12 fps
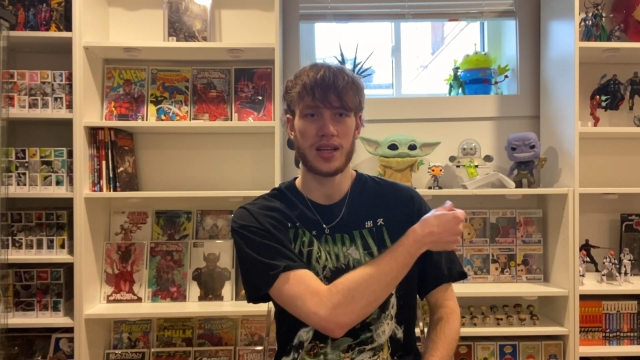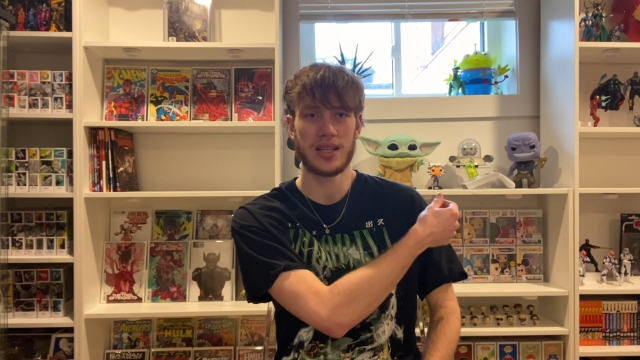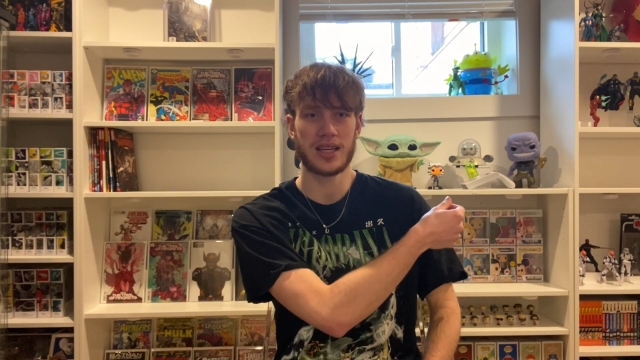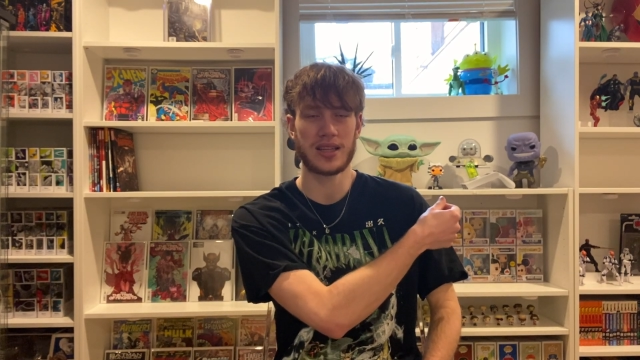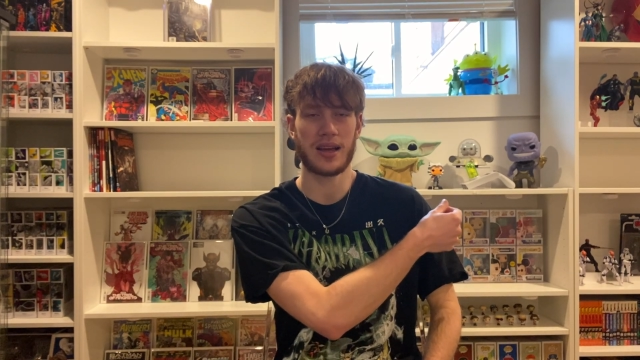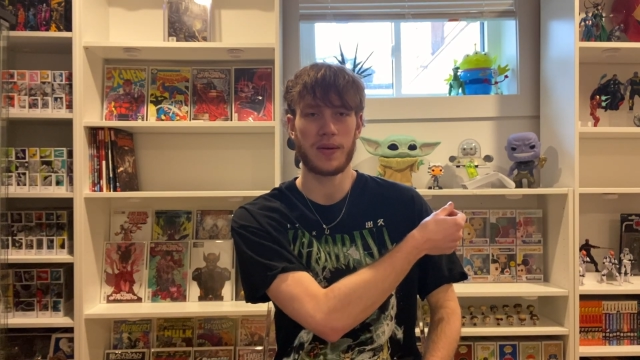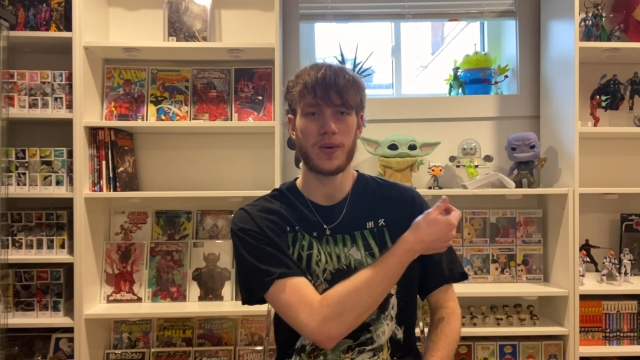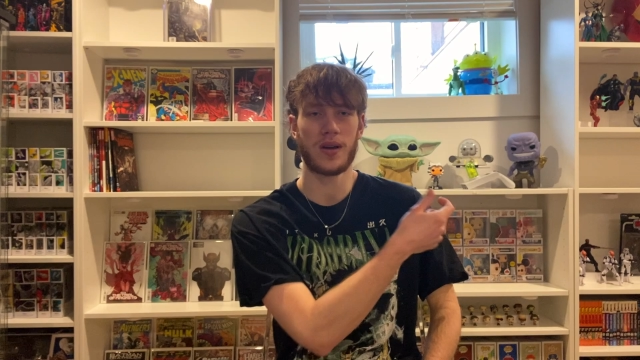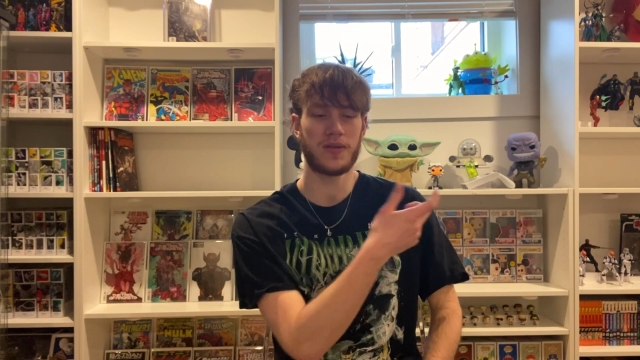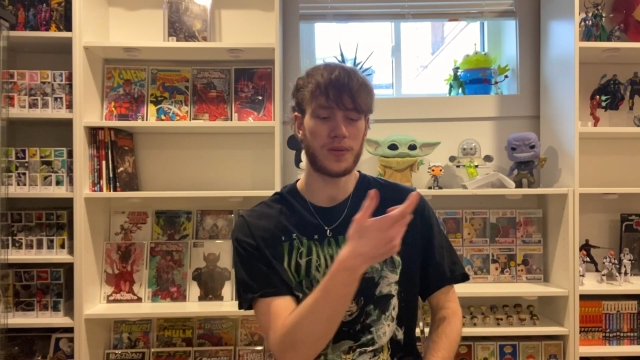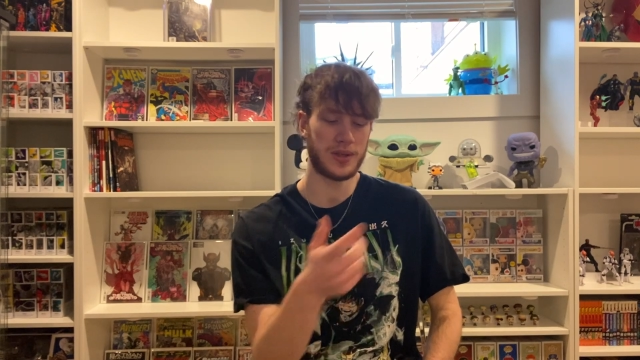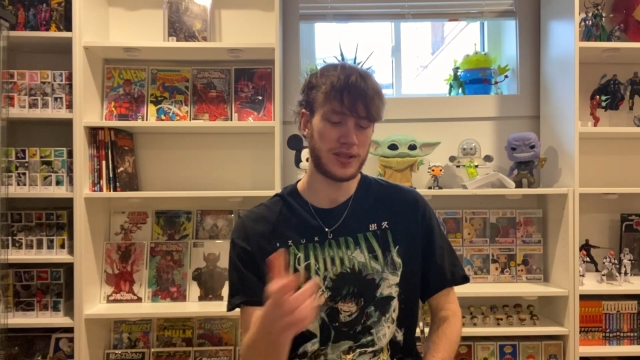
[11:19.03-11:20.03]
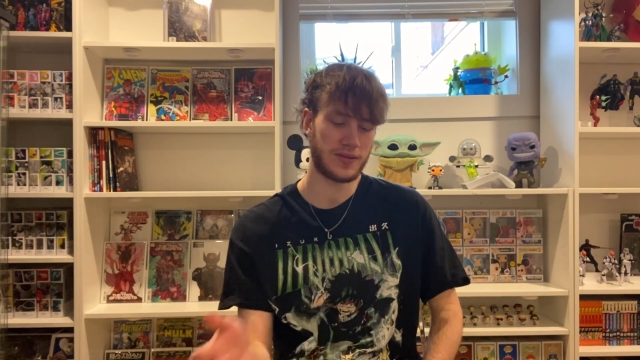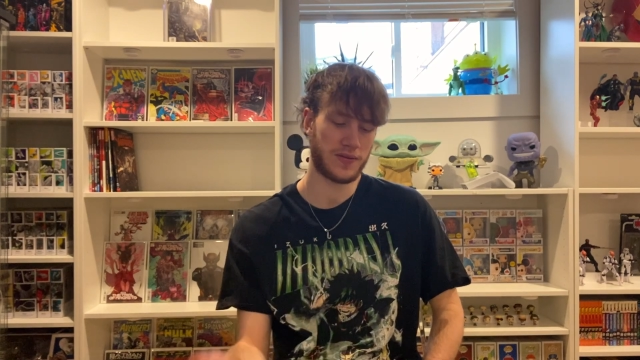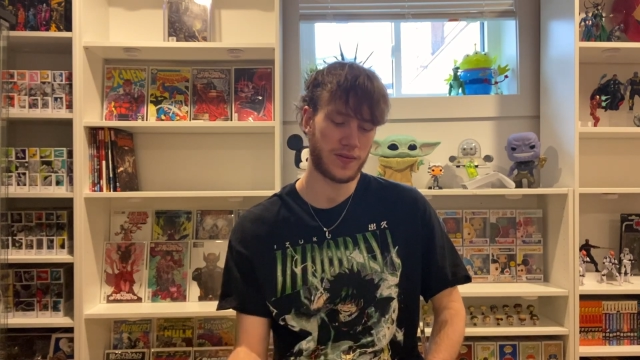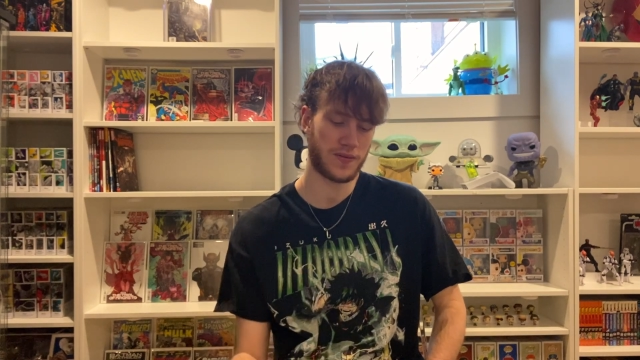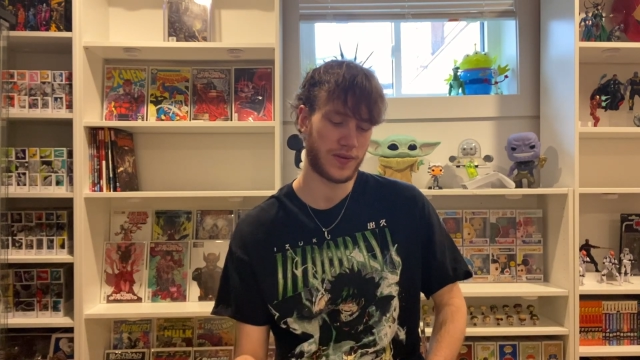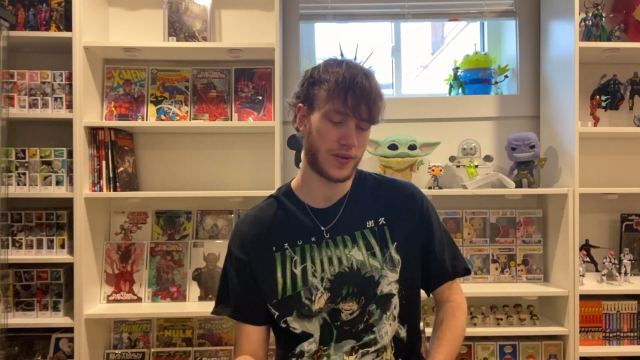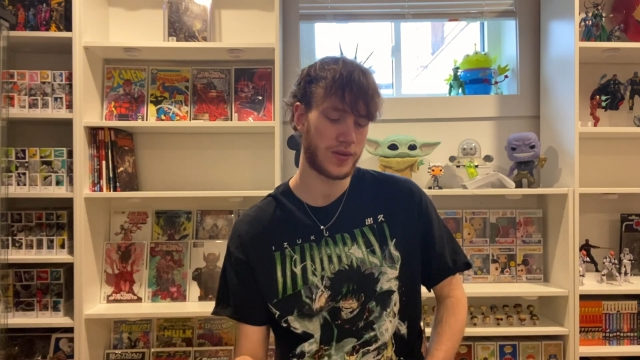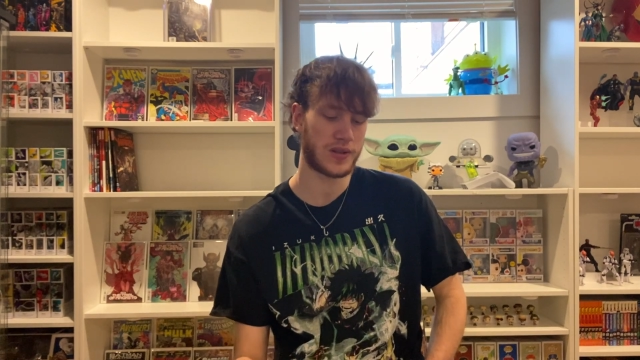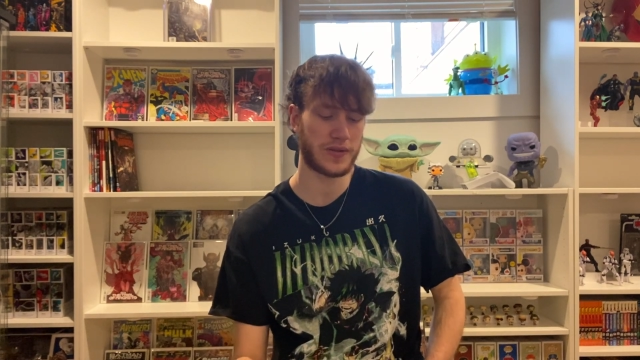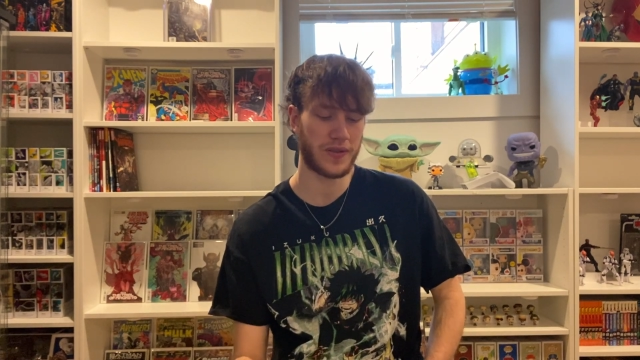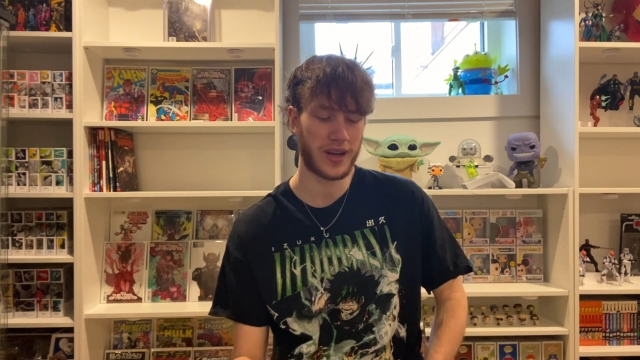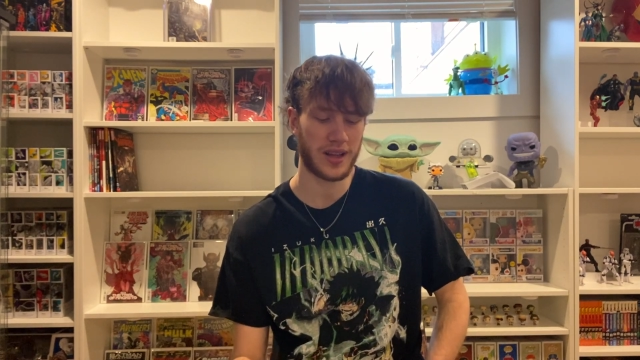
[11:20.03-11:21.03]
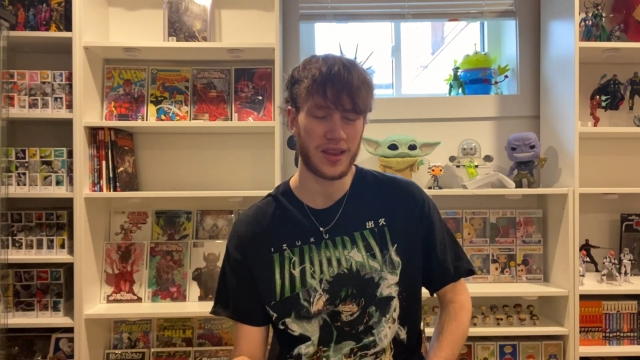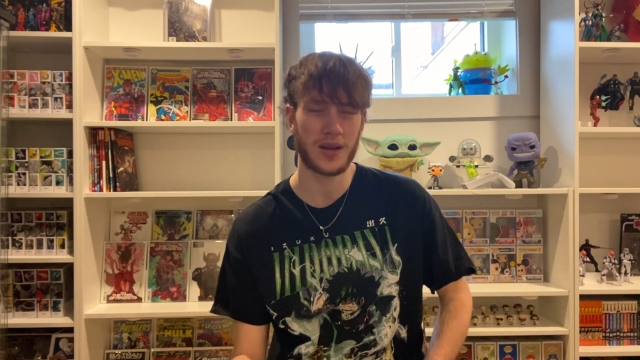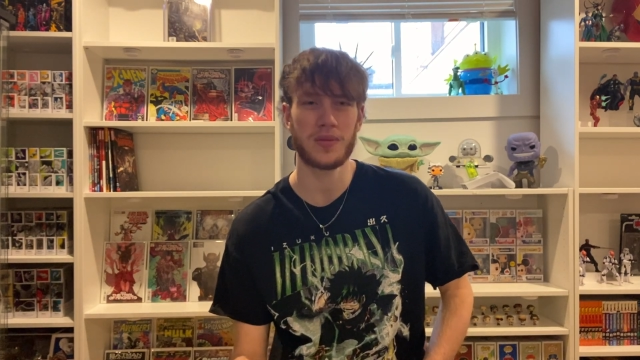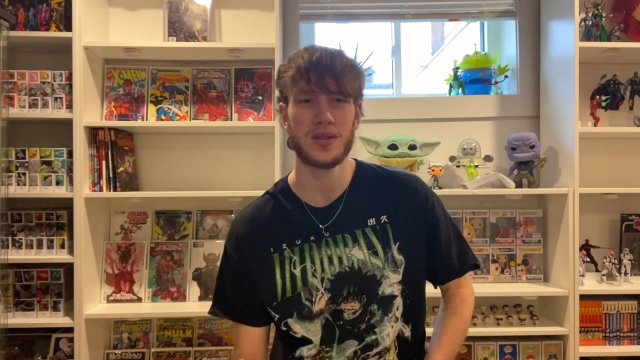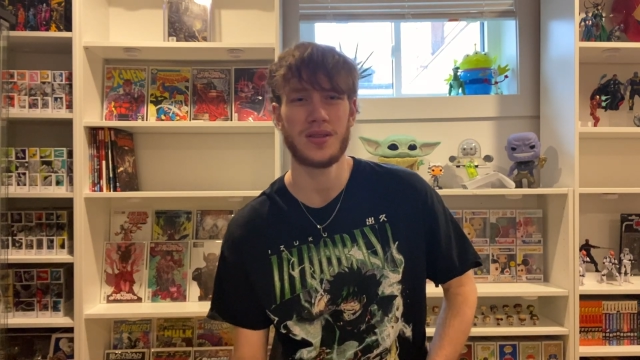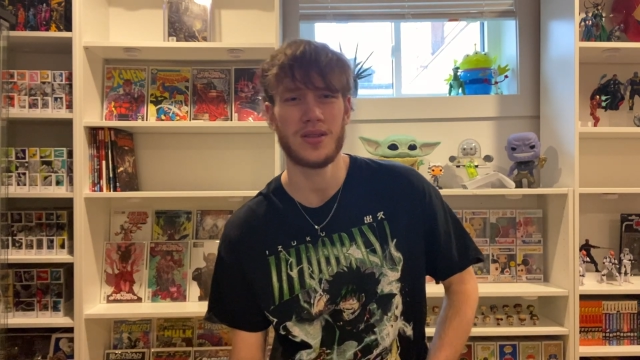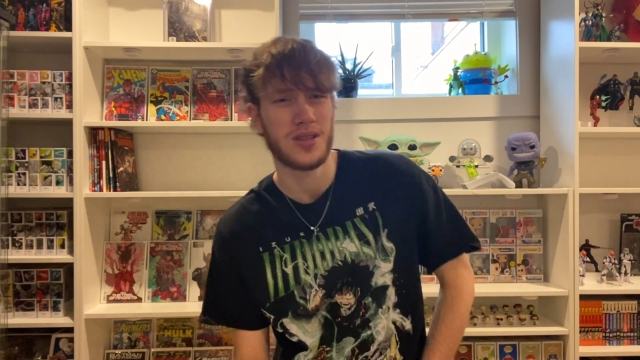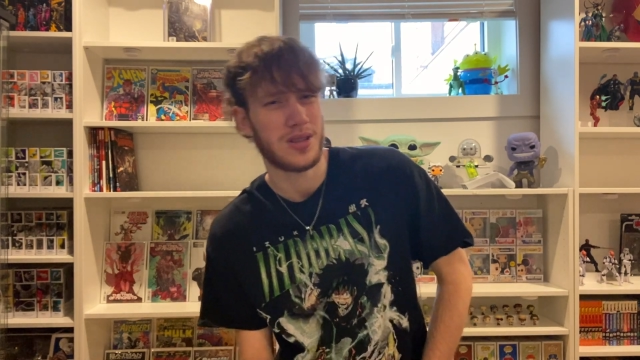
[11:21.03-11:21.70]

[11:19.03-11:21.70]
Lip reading: He's got that one from his first fight, I think, with,